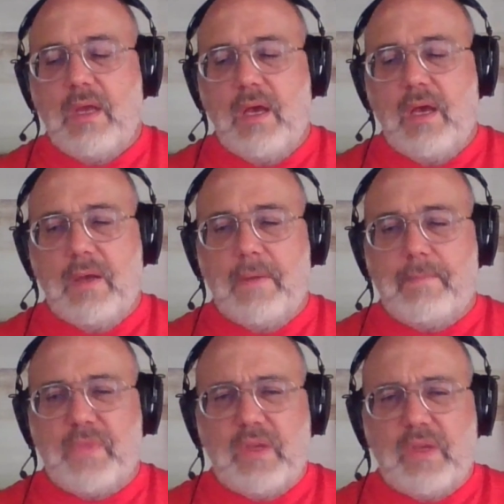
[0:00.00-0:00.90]

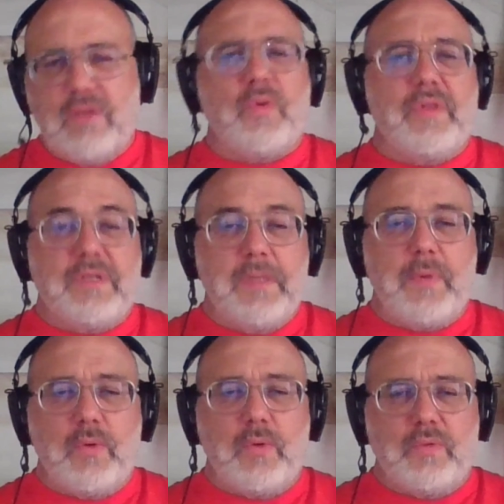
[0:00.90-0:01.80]
sort of the
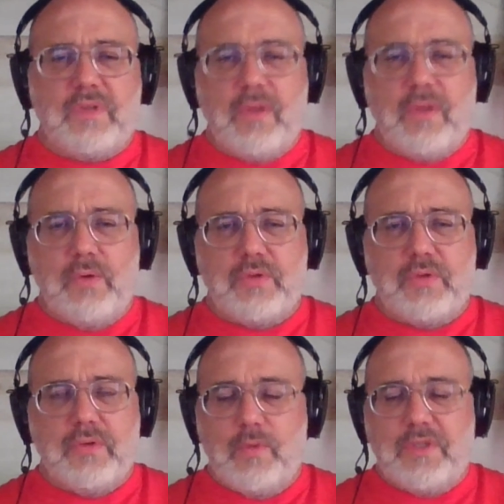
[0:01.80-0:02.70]
typical
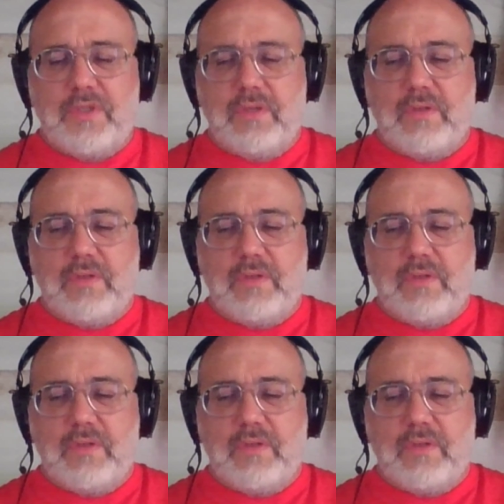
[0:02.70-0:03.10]
disclosure, which is,